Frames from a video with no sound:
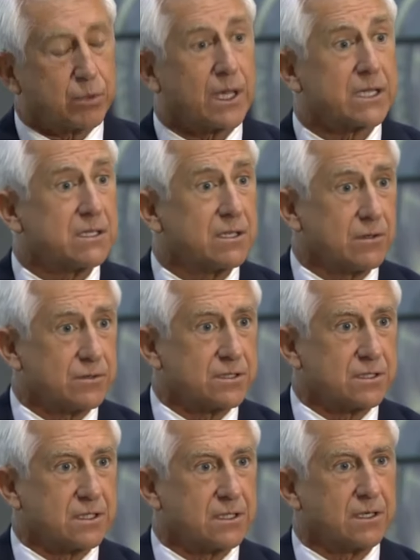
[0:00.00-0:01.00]
pled
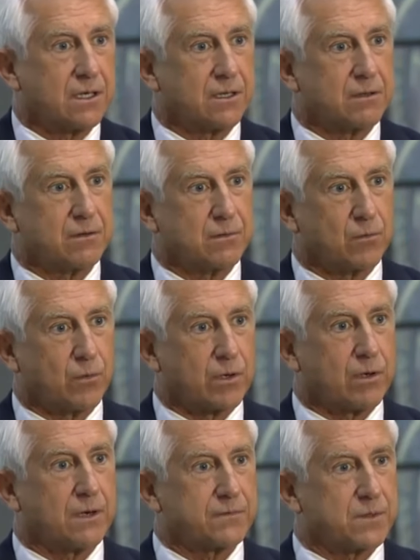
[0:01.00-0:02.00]
guilty and
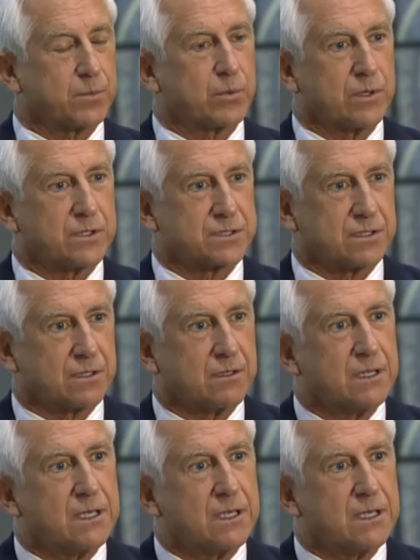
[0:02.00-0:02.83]
went off to prison,